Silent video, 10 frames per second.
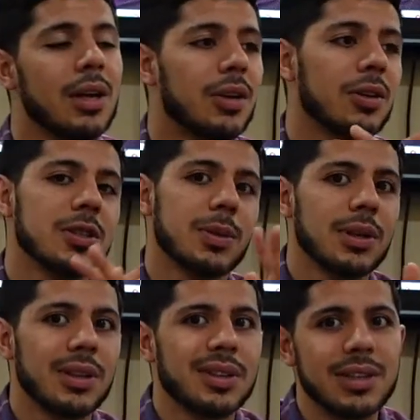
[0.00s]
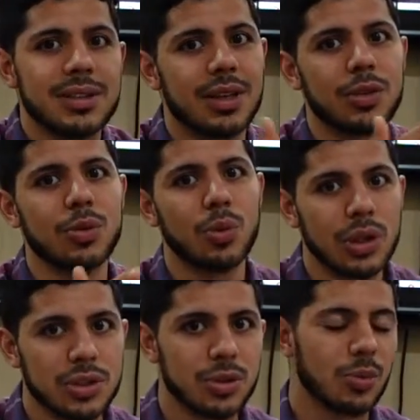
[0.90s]
You're going to spend it on things that you
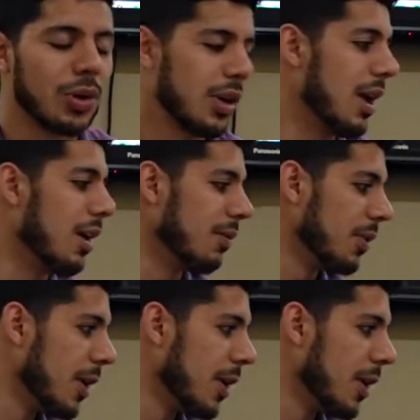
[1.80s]
wish you wouldn't have.